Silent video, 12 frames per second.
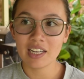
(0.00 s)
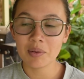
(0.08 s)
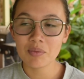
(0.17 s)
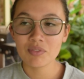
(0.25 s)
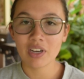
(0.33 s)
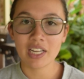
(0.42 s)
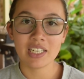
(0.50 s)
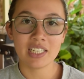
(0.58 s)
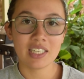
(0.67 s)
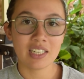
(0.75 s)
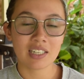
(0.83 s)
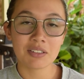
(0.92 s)
am finding
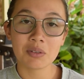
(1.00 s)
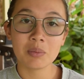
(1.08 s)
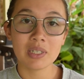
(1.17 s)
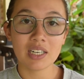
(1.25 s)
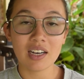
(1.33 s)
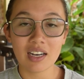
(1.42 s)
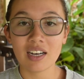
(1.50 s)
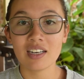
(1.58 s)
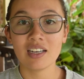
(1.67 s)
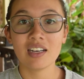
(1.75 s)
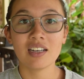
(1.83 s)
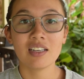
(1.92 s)
it a little bit
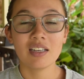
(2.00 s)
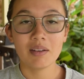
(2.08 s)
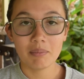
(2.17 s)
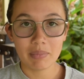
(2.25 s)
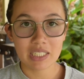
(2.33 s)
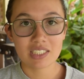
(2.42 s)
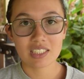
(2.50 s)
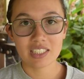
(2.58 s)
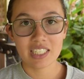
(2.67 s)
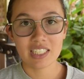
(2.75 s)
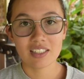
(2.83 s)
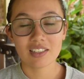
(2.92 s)
harder
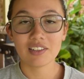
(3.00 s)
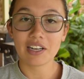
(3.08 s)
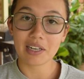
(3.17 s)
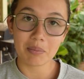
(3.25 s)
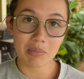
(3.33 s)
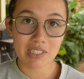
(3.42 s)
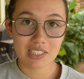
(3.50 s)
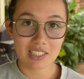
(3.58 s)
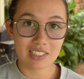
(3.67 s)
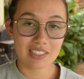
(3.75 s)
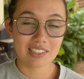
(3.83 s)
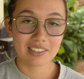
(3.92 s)
mentally, like I
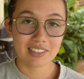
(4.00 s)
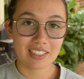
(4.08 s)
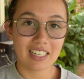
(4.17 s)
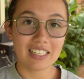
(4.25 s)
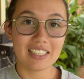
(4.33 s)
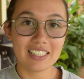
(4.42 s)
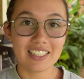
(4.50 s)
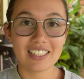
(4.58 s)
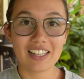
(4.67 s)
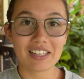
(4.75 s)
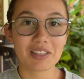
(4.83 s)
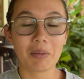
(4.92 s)
mentioned, I think
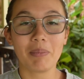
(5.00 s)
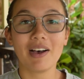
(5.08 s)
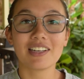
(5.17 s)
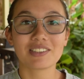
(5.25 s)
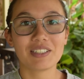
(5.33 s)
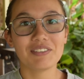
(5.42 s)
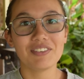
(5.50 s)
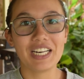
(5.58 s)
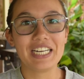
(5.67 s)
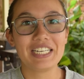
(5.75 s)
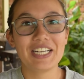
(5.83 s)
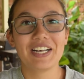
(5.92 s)
in like the past 2
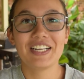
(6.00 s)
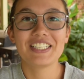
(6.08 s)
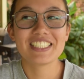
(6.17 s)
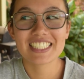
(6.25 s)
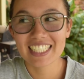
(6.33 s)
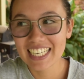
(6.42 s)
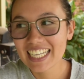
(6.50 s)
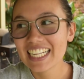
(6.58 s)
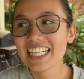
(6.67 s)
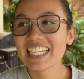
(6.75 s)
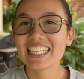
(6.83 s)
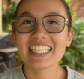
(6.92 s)
videos,
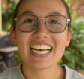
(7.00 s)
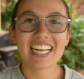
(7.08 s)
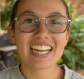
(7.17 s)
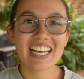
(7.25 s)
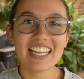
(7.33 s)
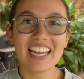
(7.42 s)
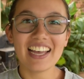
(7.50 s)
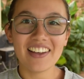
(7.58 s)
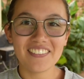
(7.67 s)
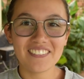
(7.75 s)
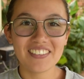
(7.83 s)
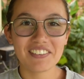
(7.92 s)
that I
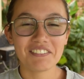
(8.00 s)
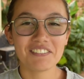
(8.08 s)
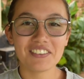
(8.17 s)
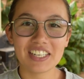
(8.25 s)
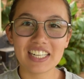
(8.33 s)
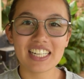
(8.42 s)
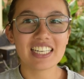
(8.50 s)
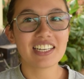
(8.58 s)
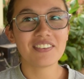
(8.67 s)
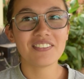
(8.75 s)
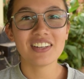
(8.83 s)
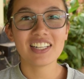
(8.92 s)
am feeling
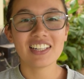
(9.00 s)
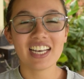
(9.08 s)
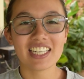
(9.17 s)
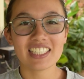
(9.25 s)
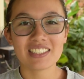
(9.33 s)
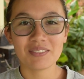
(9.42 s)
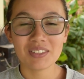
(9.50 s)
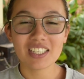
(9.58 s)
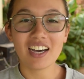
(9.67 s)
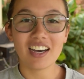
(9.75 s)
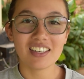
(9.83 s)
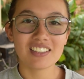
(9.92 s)
it a bit like it's a bit
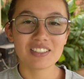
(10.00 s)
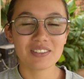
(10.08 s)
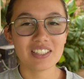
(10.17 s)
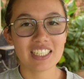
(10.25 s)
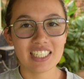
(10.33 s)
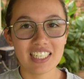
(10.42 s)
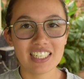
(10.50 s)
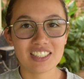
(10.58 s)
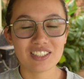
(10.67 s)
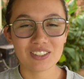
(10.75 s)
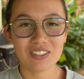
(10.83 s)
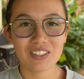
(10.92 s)
harder to adhere
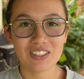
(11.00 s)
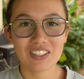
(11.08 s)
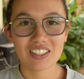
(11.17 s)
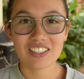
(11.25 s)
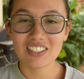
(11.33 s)
to the